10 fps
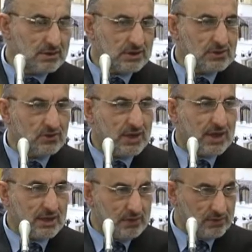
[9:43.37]
that you
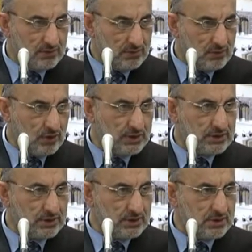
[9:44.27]
can
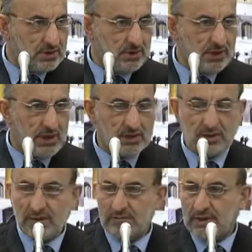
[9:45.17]
wash it and you
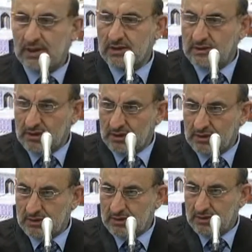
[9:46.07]
can make it tahir.